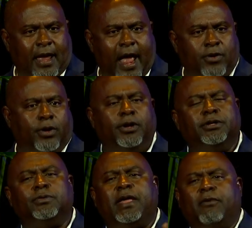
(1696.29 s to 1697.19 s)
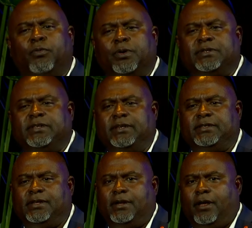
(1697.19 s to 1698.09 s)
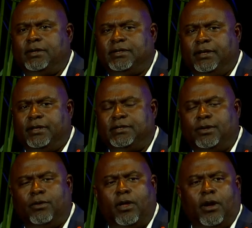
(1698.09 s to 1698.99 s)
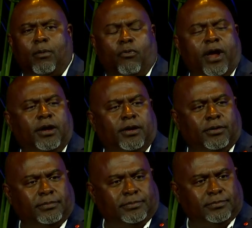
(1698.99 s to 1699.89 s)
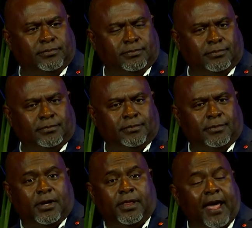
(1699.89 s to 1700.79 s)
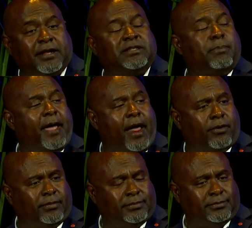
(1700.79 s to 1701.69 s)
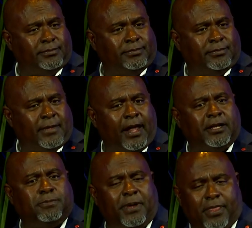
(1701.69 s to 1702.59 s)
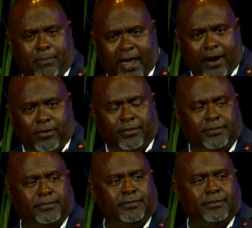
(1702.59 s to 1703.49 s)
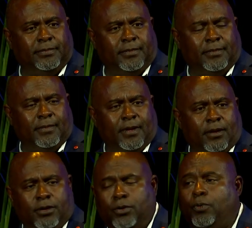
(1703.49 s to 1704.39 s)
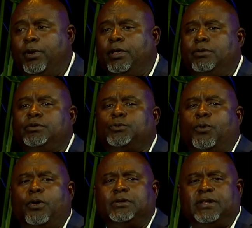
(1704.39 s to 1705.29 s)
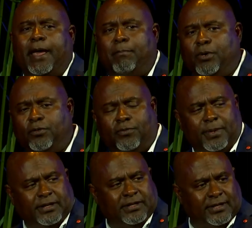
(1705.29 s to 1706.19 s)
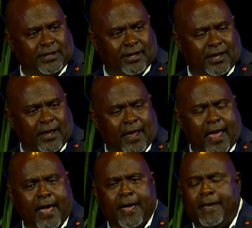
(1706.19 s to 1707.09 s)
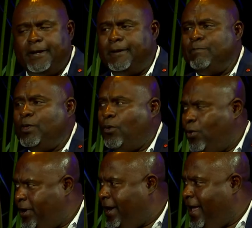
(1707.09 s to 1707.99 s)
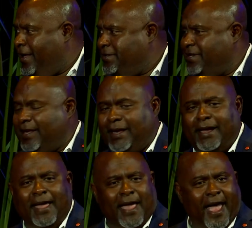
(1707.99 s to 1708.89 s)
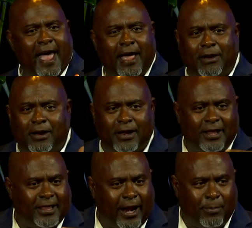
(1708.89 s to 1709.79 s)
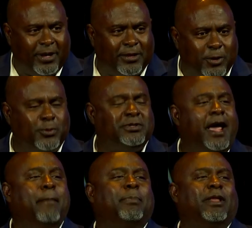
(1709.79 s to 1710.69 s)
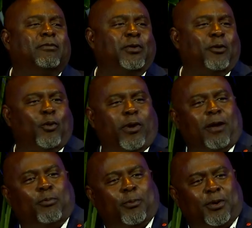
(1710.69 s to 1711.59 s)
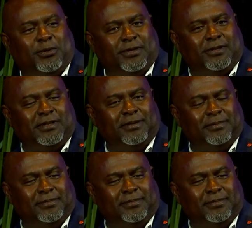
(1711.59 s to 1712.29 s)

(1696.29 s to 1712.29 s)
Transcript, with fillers: And you're going to do that for a season until it's no longer brand new. Because that is the pattern, and it's been the pattern. You're going to use words like movement and organizing, and that'll be the new template for your grant proposals.